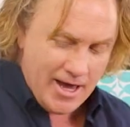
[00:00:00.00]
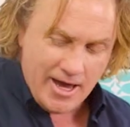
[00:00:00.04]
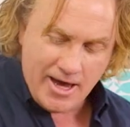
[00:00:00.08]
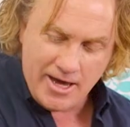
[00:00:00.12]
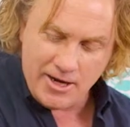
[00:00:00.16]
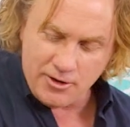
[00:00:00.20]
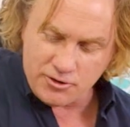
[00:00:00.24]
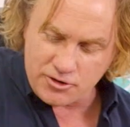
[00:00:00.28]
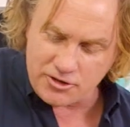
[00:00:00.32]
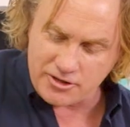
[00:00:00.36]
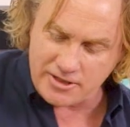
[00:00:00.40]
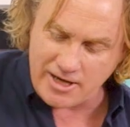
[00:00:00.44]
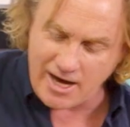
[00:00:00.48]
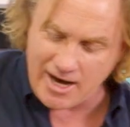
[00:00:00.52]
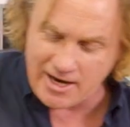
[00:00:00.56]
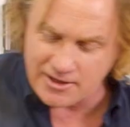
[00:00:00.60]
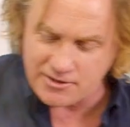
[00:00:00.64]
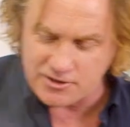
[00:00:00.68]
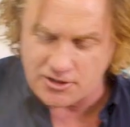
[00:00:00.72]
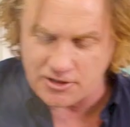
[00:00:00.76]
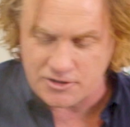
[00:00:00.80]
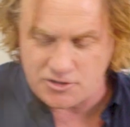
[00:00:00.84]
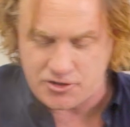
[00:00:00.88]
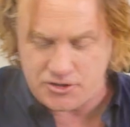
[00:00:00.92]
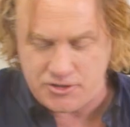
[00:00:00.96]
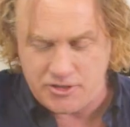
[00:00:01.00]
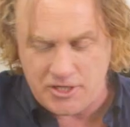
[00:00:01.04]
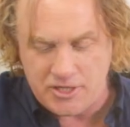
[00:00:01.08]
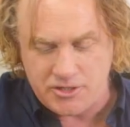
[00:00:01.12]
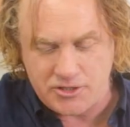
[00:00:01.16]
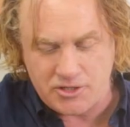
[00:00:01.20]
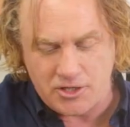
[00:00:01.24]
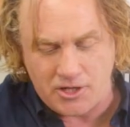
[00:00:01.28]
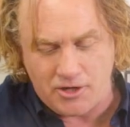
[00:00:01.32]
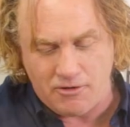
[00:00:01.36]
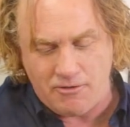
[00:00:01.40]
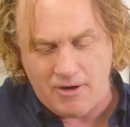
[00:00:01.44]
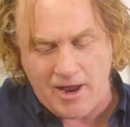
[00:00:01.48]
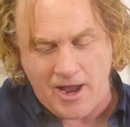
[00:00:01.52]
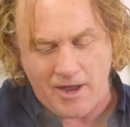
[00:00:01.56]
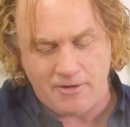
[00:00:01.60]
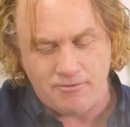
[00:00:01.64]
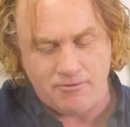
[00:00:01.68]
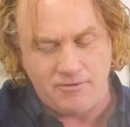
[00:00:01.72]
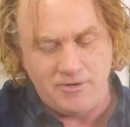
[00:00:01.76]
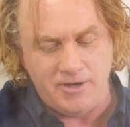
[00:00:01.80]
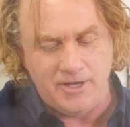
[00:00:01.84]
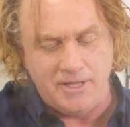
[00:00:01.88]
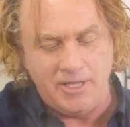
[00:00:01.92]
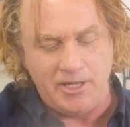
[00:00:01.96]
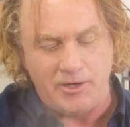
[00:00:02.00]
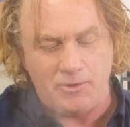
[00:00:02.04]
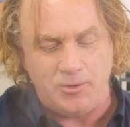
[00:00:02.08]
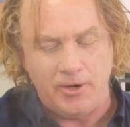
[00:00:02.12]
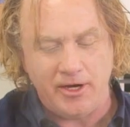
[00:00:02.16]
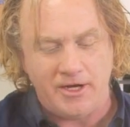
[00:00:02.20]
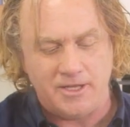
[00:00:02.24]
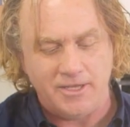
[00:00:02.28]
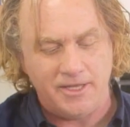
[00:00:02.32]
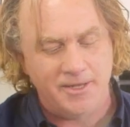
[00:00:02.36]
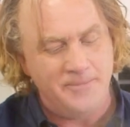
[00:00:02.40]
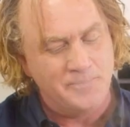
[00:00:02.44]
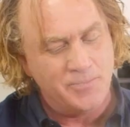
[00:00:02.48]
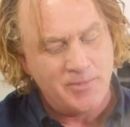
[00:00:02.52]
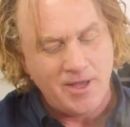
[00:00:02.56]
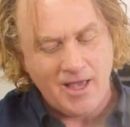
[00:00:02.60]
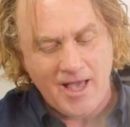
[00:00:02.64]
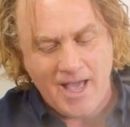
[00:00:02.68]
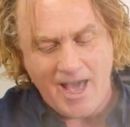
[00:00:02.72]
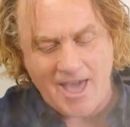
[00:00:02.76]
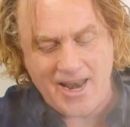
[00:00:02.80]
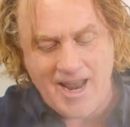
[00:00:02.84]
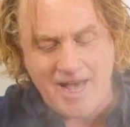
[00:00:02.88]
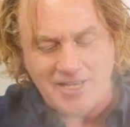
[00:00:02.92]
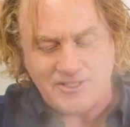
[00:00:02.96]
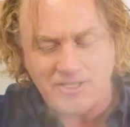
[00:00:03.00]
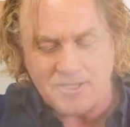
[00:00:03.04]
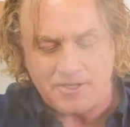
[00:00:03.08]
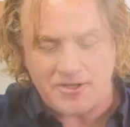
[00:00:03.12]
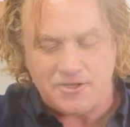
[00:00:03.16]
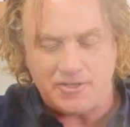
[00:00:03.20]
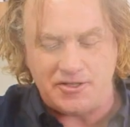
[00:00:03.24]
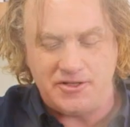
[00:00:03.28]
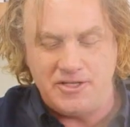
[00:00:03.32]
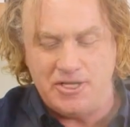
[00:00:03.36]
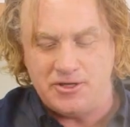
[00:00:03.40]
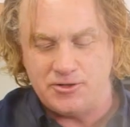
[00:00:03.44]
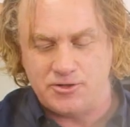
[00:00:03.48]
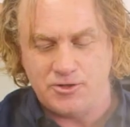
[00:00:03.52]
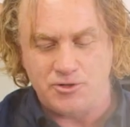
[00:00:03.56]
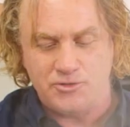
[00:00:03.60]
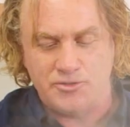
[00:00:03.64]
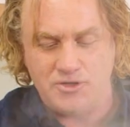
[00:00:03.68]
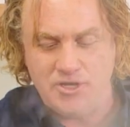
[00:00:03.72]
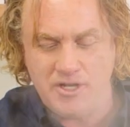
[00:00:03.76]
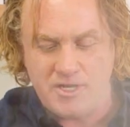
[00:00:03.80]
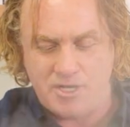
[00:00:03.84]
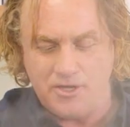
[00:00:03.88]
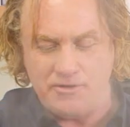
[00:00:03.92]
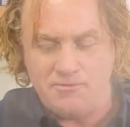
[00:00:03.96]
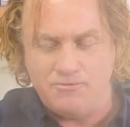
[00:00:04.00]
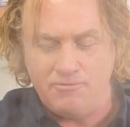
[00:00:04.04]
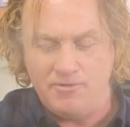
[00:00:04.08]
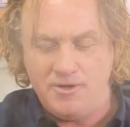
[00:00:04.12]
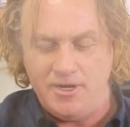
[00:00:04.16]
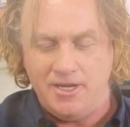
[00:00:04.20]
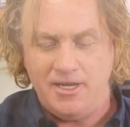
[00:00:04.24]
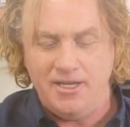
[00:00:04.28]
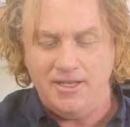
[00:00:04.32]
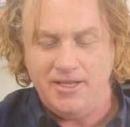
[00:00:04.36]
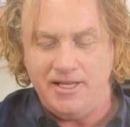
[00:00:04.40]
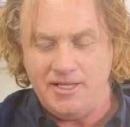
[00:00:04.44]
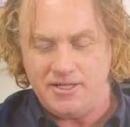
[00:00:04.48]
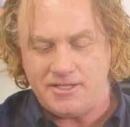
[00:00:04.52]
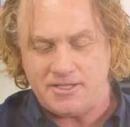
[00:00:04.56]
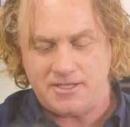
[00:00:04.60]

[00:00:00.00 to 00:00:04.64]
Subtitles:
It'll start to sizzle around really quickly, and as it sizzles, you can really